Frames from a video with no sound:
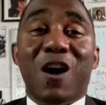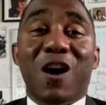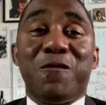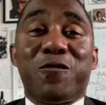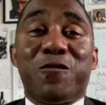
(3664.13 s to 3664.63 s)

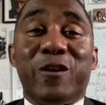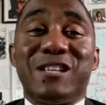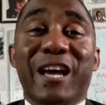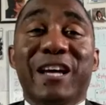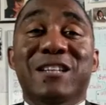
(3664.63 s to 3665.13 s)
our friend
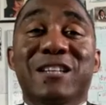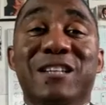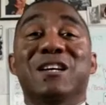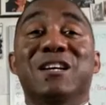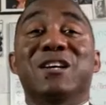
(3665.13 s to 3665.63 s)
says,
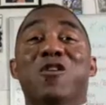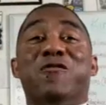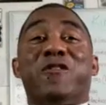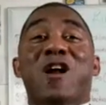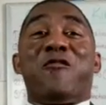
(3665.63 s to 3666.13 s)

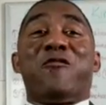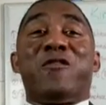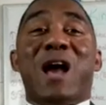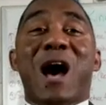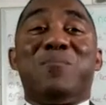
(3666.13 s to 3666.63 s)
your friend,
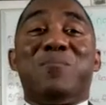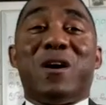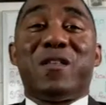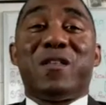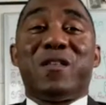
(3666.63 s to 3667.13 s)
our
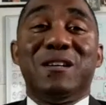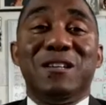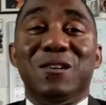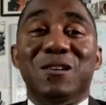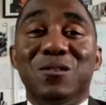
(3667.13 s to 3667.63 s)
brother,
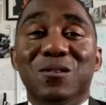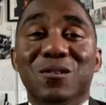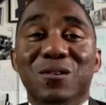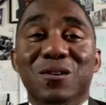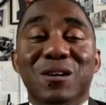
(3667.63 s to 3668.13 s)

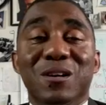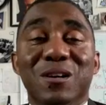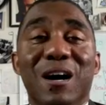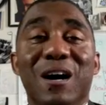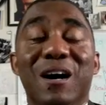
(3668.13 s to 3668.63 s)

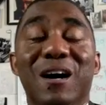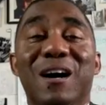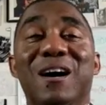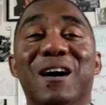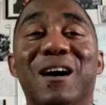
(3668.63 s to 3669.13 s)

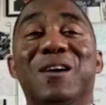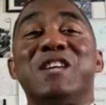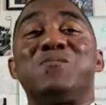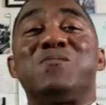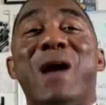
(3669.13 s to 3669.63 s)

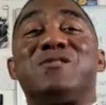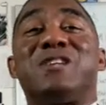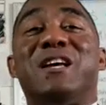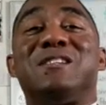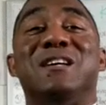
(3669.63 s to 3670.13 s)
Les Brown
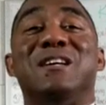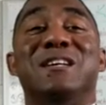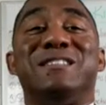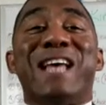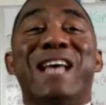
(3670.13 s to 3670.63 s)
says,
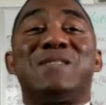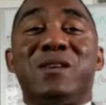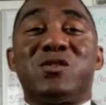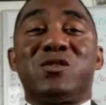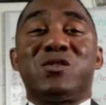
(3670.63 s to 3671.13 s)
that's
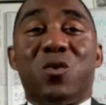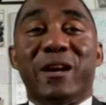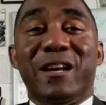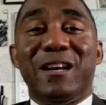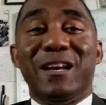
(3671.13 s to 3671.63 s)
my
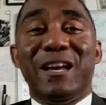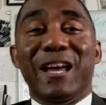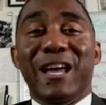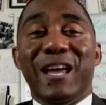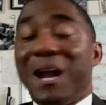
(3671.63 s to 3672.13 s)
story,
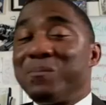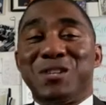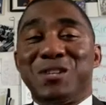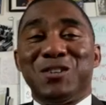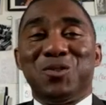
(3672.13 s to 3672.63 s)
and I'm
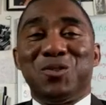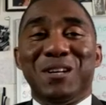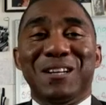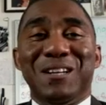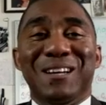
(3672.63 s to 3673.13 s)
sticking
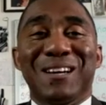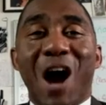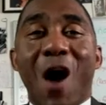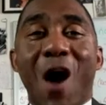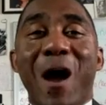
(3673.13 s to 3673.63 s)
to it.
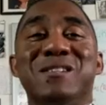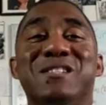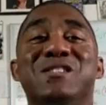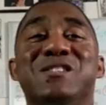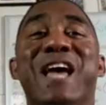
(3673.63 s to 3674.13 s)
All right,
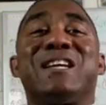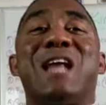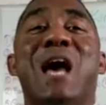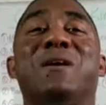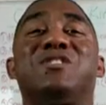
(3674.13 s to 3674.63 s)
brothers and sisters,
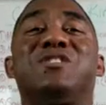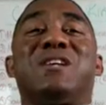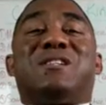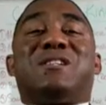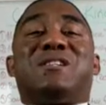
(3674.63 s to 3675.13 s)
economic
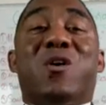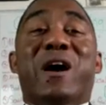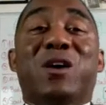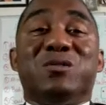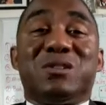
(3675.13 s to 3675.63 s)
justice,
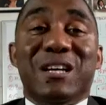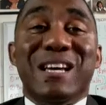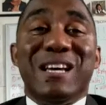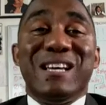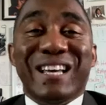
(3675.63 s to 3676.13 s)
or else
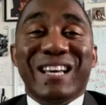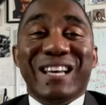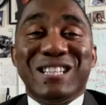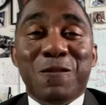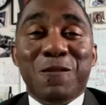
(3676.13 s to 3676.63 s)

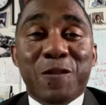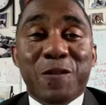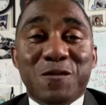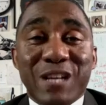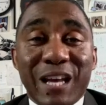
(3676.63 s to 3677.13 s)

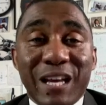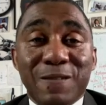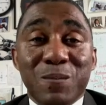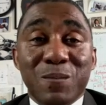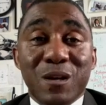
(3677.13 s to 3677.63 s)

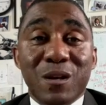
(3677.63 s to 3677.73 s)
10-10-15